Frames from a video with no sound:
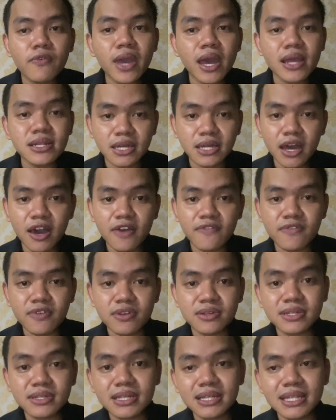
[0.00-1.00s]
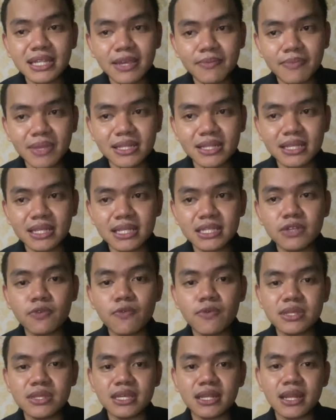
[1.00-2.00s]
uncover the limitless
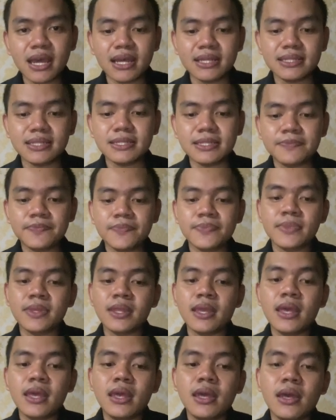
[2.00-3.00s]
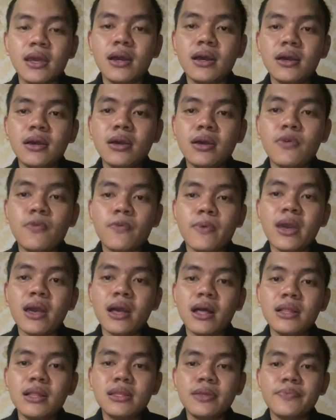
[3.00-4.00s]
within us.
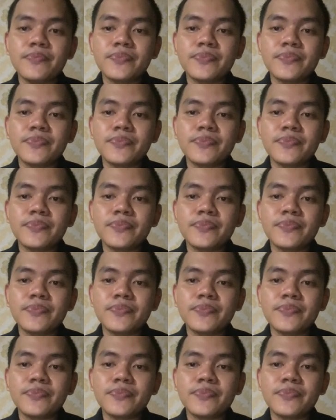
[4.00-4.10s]
Well,